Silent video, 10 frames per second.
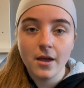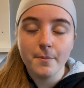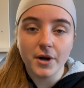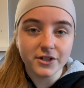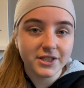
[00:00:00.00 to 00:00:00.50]

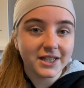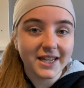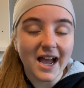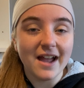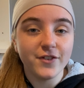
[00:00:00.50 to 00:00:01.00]
Personally,
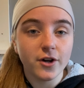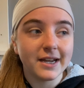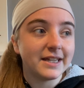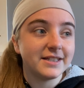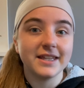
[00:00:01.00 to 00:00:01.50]
I've
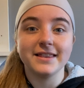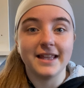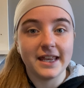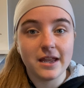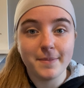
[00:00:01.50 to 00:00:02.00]
already seen
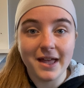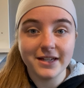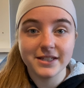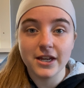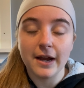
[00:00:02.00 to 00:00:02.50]

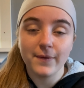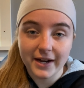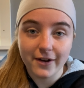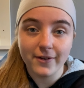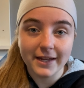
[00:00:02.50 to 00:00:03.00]
ladybugs in our
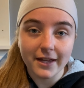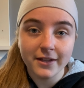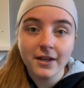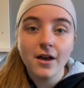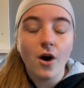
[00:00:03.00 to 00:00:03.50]
area,
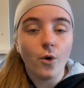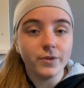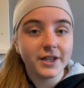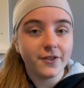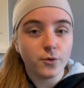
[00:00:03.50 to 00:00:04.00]

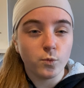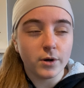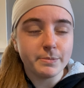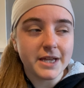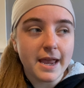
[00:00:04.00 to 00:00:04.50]
only on the
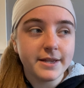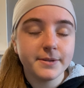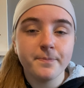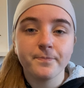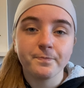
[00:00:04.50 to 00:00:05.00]
warm days.
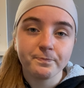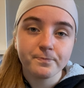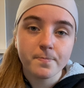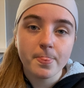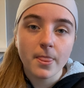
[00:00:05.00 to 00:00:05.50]

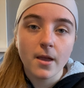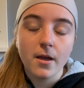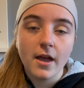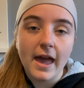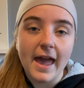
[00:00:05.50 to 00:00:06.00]

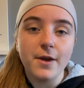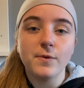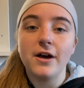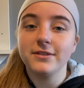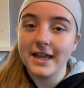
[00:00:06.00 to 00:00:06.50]
And
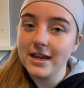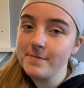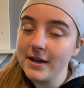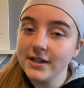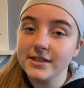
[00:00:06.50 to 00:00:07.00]
while
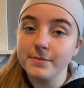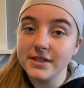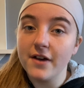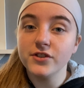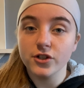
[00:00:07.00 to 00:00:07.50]
ladybugs
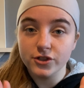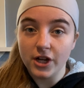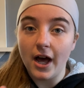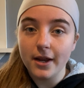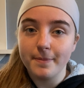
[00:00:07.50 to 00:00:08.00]
themselves are
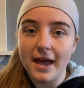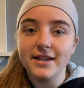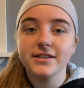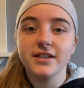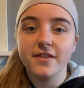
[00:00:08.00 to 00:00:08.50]
not a
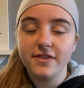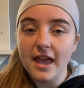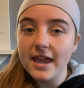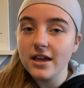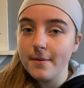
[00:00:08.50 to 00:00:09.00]
pest,
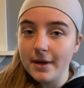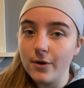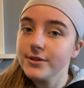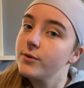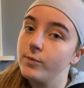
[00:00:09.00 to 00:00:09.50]
they come
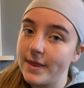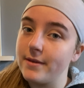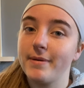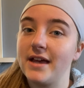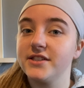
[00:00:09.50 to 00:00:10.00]
out when the
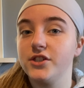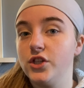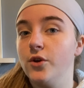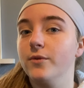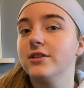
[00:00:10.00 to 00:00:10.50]
pests
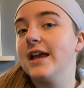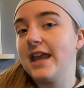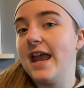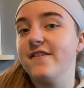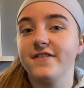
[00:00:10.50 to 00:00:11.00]
do, like
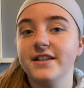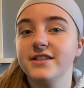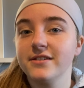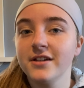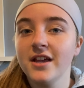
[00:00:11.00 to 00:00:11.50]

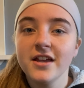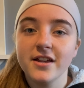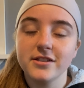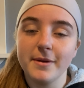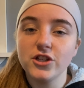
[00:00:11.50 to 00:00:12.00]
aphids.
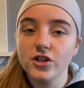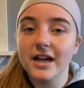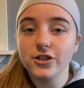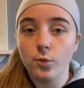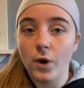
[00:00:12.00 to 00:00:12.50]
So make sure you
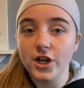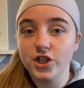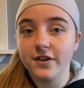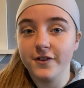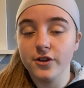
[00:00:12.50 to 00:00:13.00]
guys are
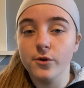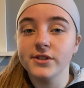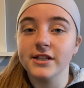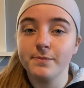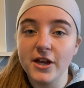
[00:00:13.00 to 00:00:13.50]
watching for those,
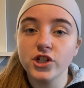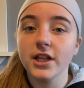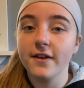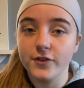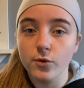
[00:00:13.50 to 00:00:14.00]

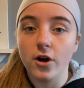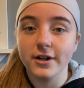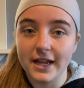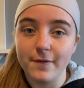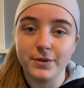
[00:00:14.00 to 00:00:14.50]
especially if you
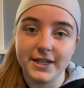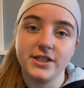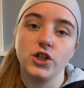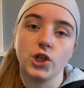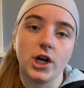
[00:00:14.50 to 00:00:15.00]
already have plants
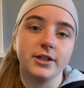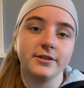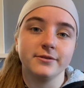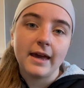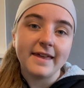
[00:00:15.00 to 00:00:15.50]
in your garden.
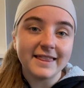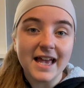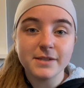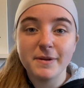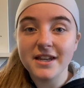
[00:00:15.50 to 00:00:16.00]
And
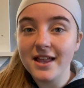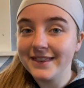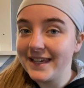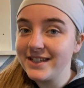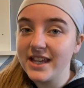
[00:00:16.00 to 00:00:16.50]
last but not
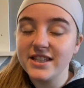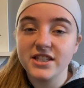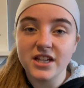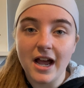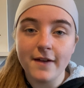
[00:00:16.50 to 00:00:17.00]
least, it's
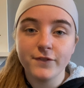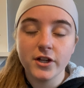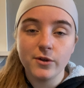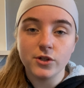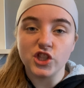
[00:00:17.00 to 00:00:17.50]
time for
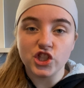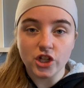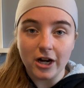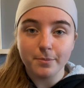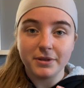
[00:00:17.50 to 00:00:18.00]
you to
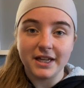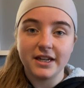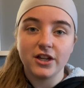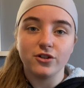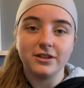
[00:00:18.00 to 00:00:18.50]
start
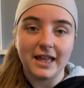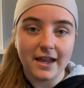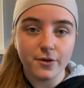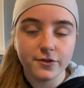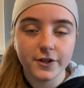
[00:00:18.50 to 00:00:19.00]
planning your
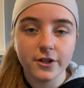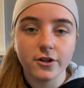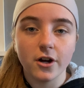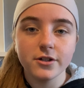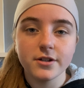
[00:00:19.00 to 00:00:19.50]
layout for your
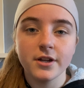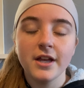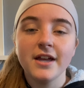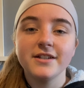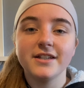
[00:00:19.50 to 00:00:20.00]
garden,
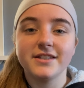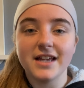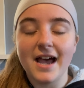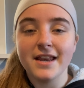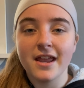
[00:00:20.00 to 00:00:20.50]

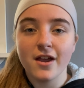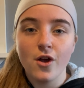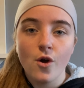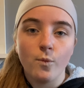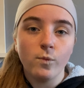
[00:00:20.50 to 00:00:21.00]
deciding
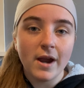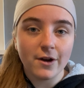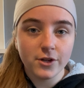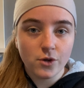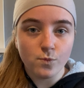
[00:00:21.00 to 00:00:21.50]

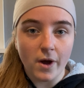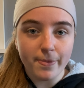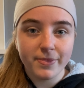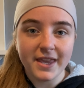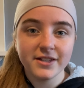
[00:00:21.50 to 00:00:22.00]
where you
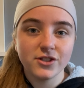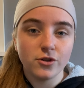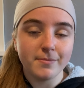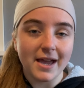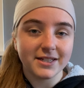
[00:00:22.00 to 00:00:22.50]
want things to
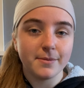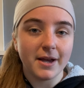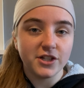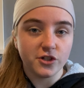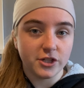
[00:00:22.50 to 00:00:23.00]

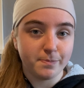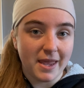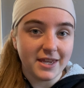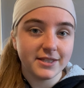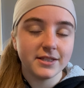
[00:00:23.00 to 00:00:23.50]
maximize your
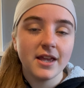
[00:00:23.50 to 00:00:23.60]
space.